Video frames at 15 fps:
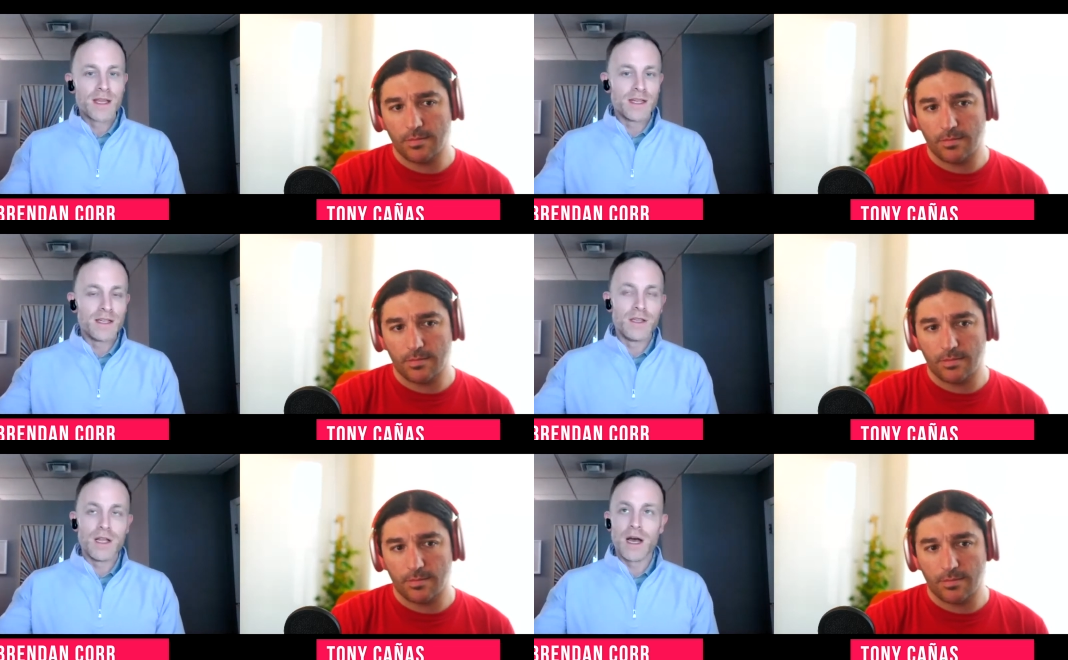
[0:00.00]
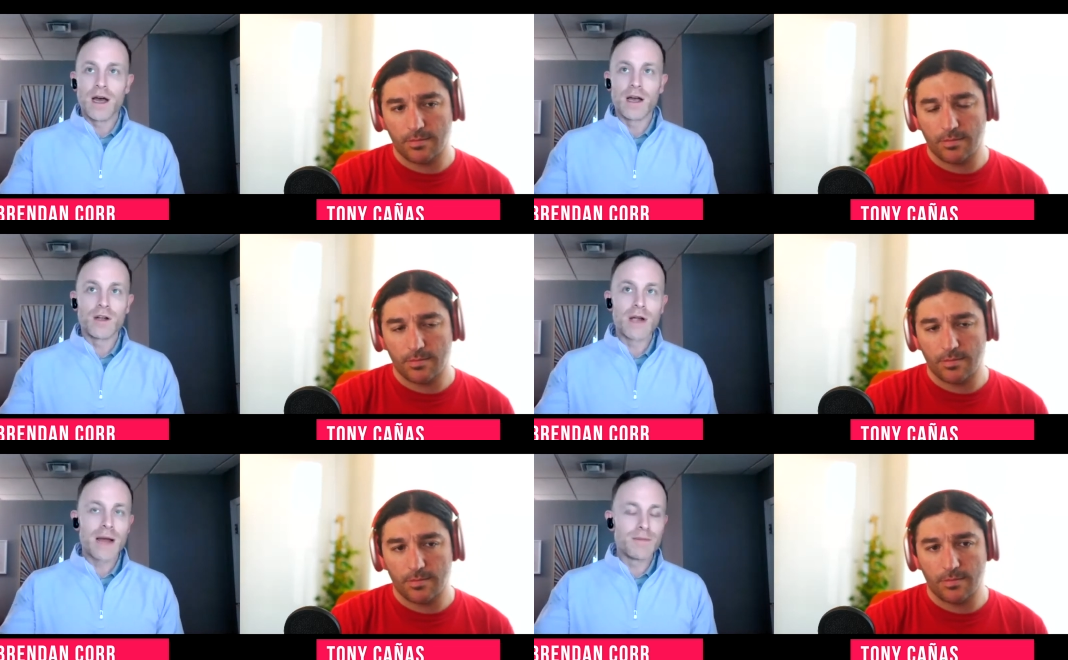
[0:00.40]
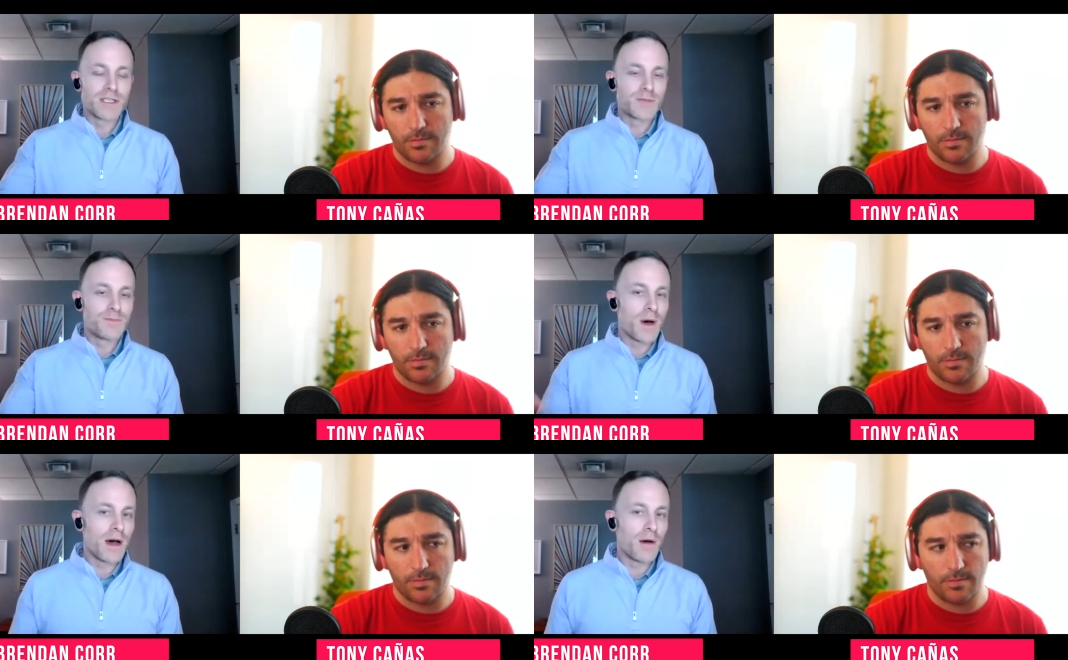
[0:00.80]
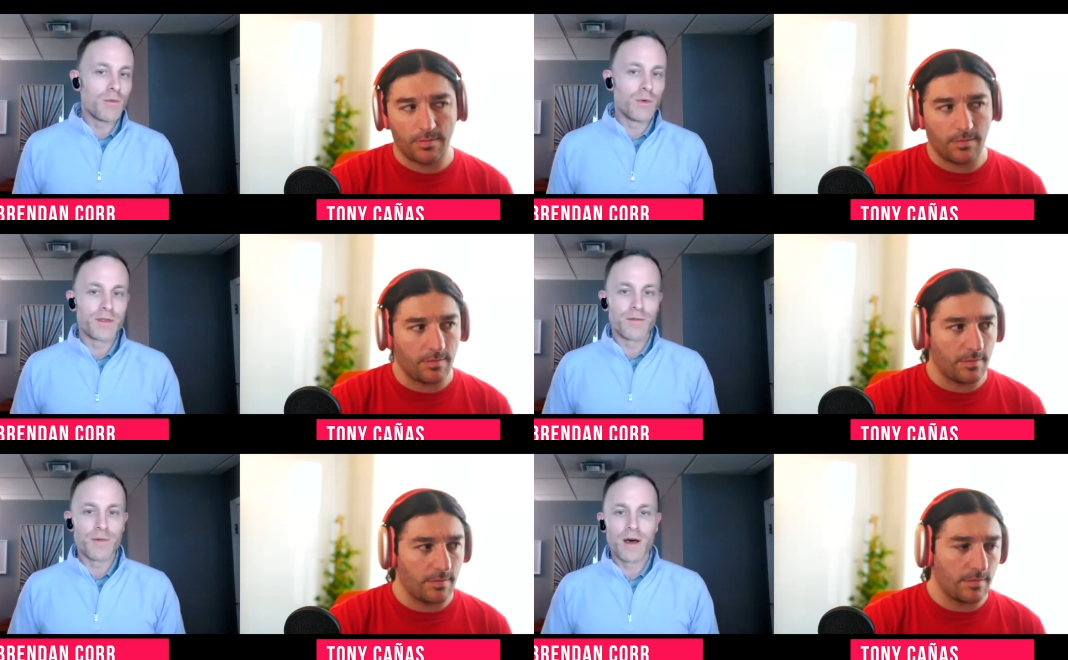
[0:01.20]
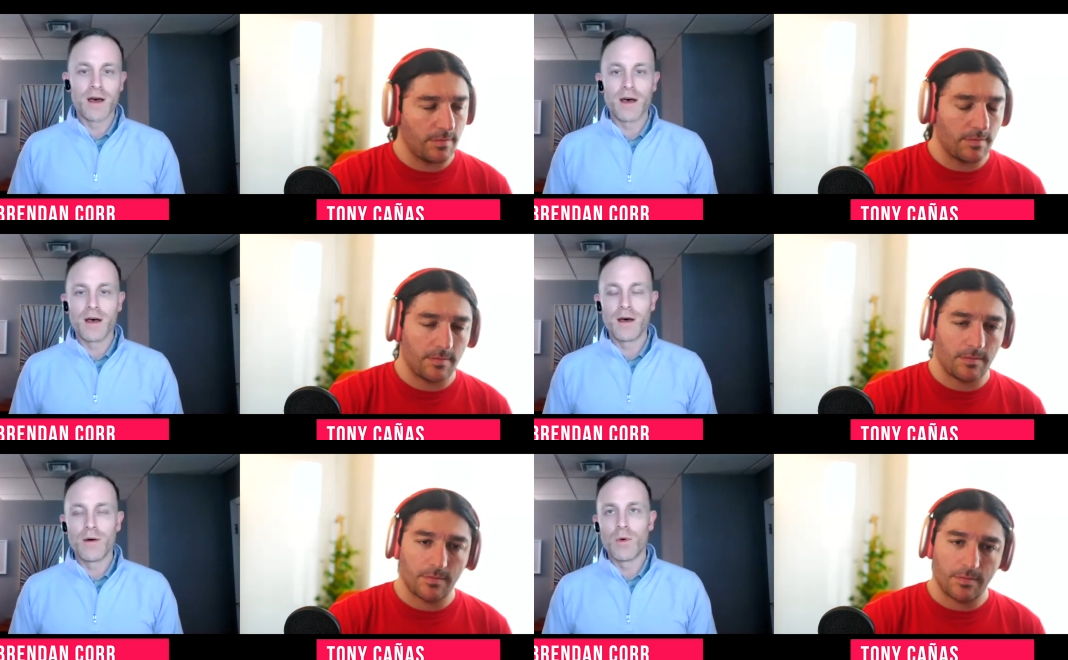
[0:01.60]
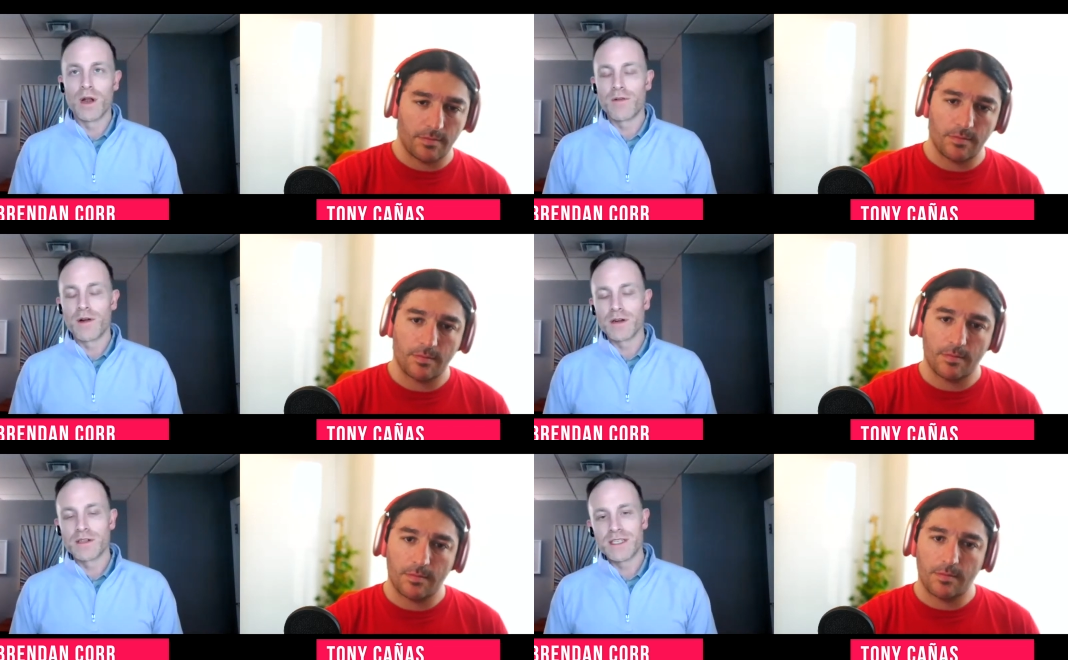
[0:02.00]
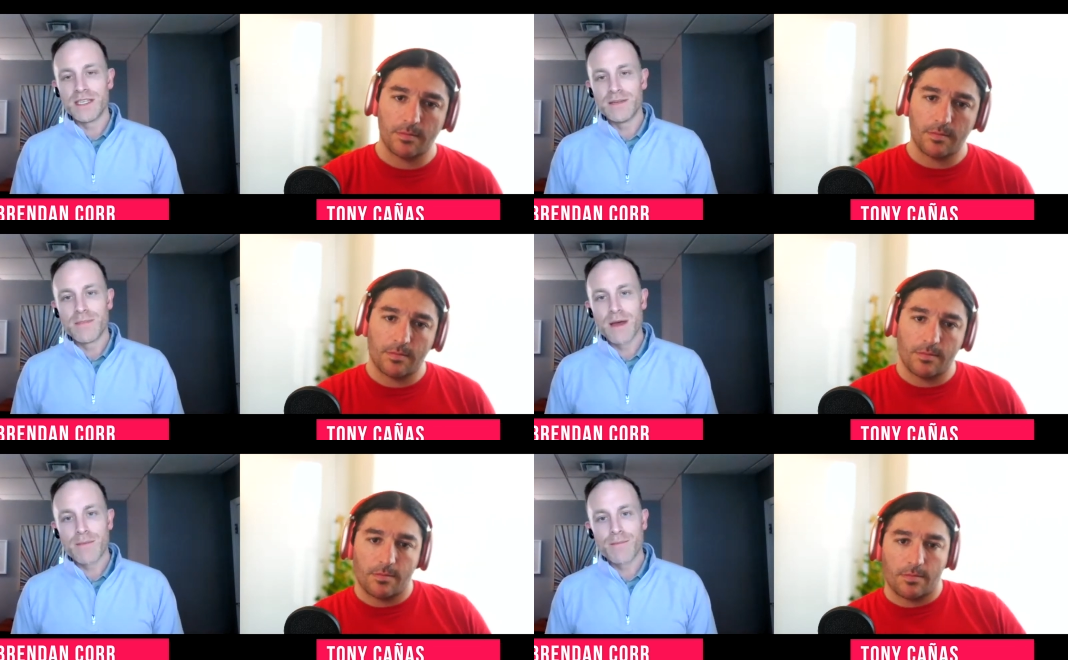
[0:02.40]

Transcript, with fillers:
Speaker 1: you can uh, grab a spot with uh, one of our team